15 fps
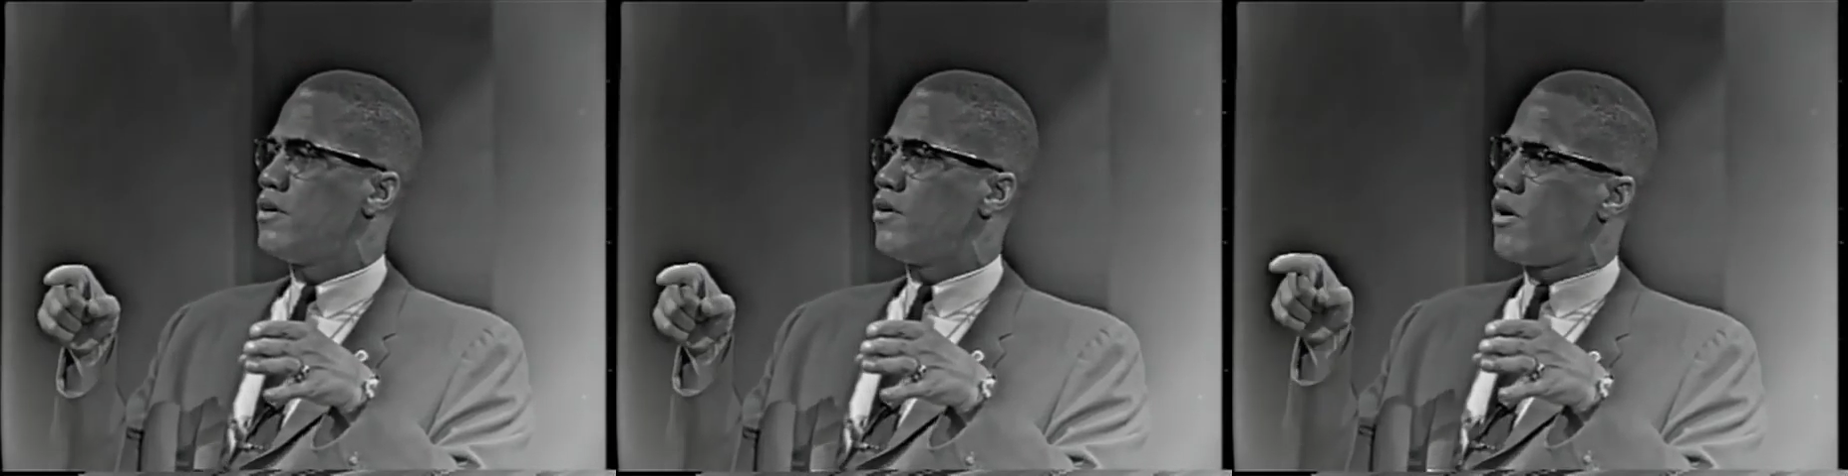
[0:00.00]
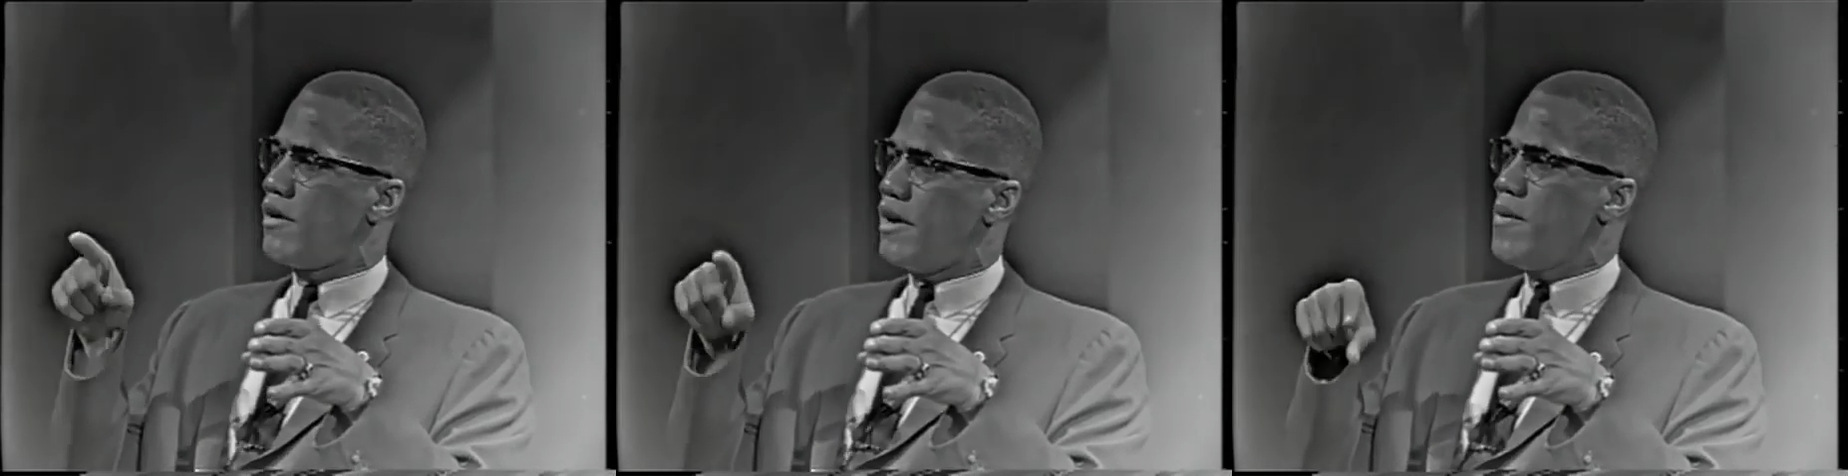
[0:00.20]

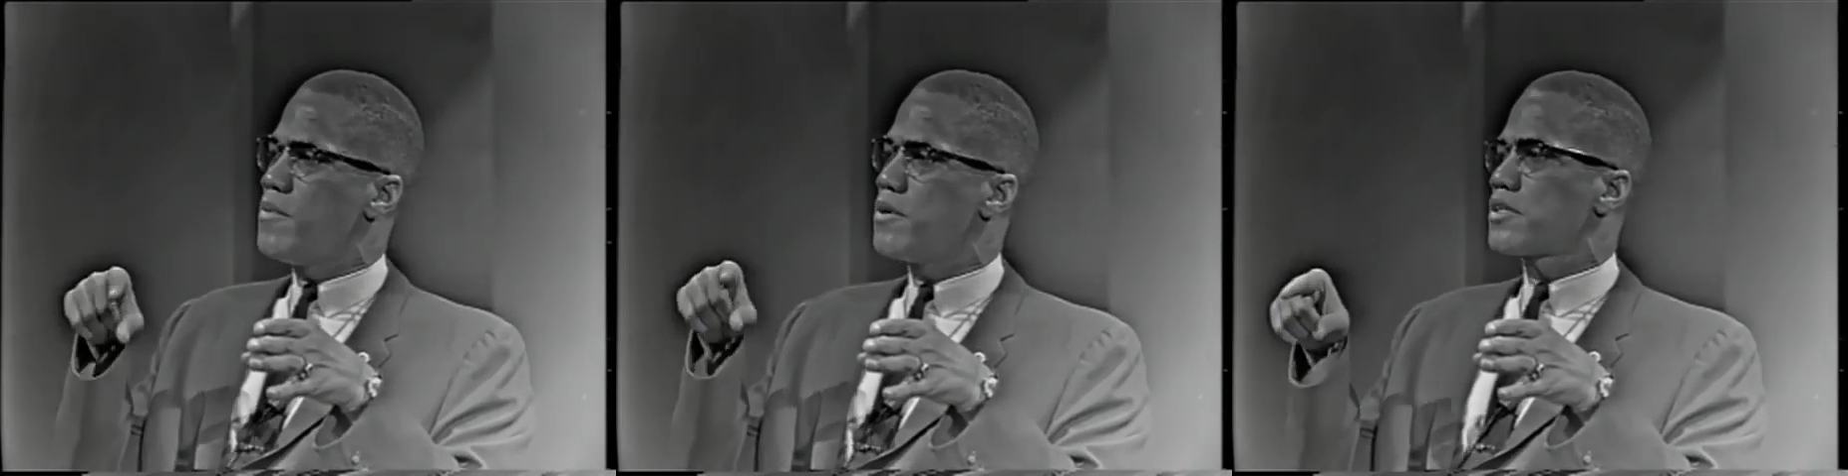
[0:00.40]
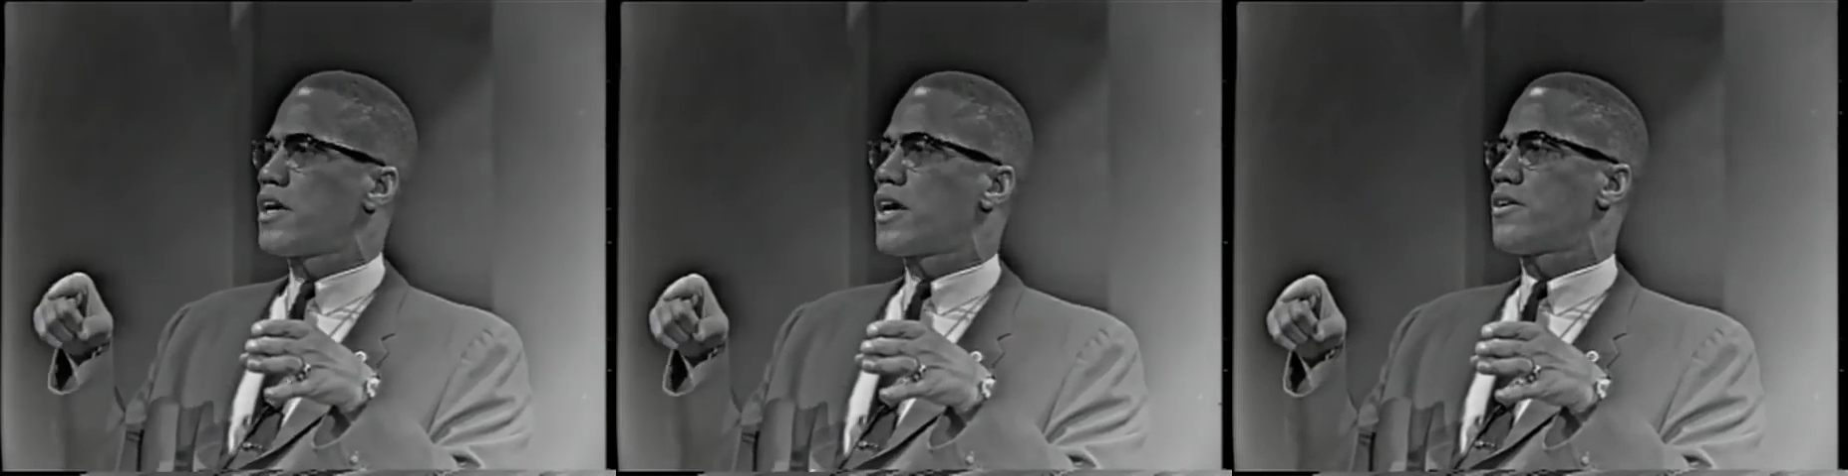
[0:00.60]
or
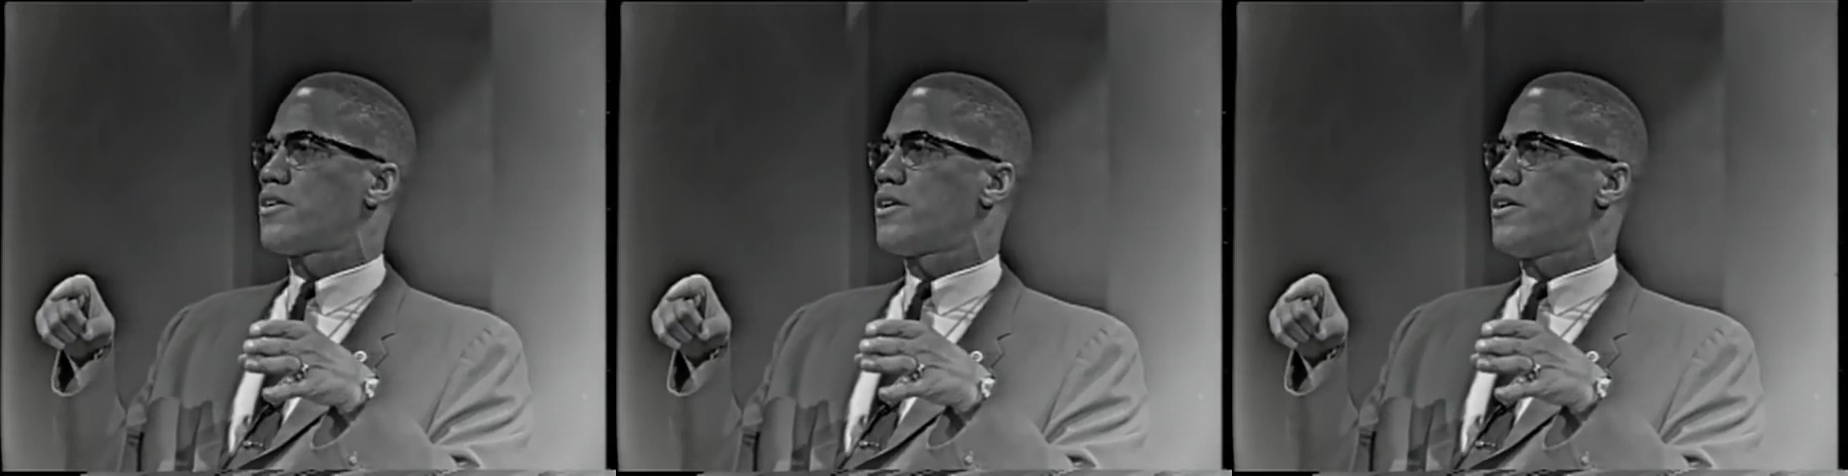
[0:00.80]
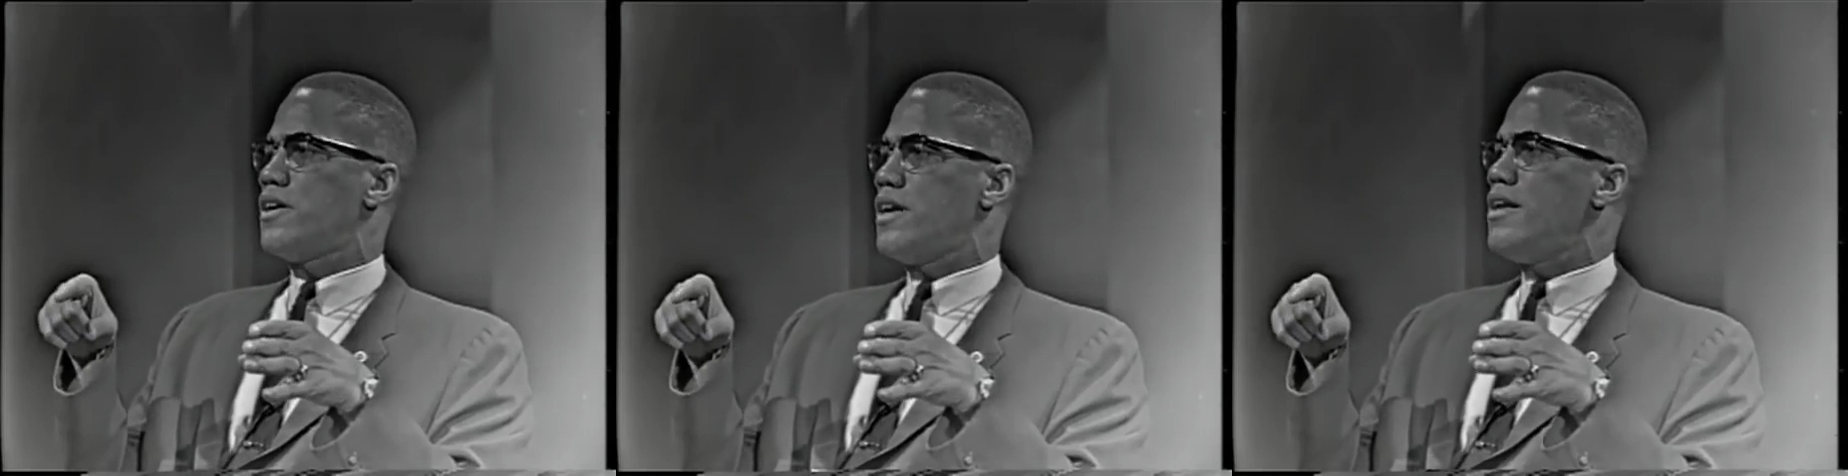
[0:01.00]
Labor
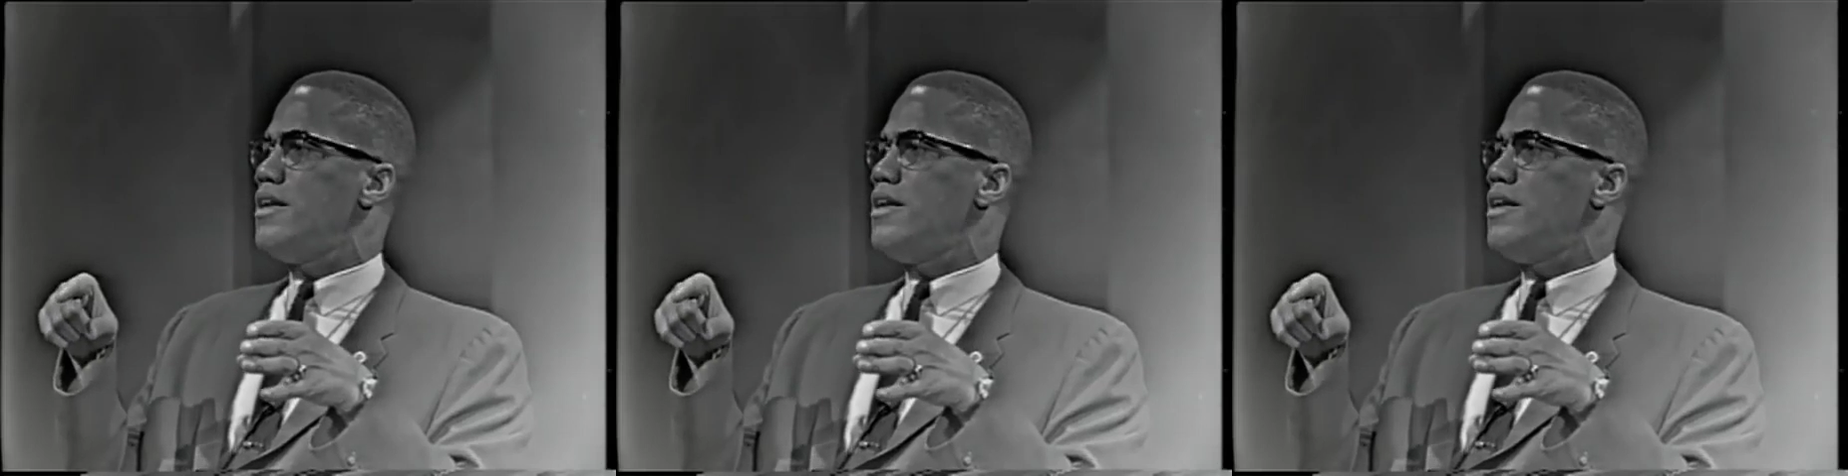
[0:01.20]
Secretary